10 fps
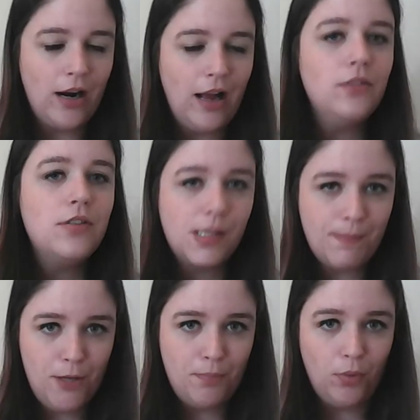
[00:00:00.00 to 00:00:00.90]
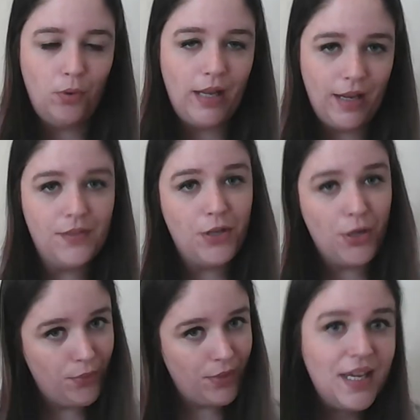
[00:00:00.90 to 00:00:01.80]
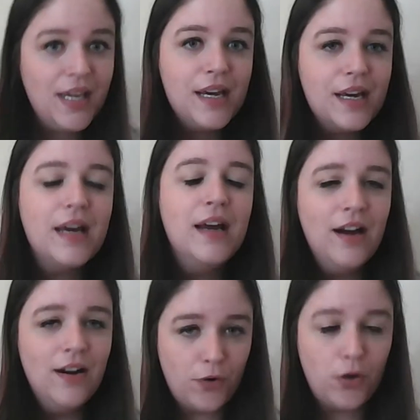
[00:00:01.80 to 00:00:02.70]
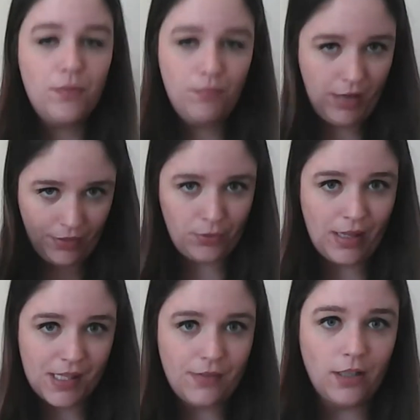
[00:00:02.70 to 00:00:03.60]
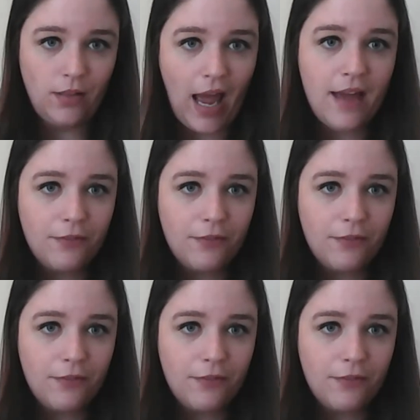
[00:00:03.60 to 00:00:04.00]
eldest pupil and new king for the rest of her life.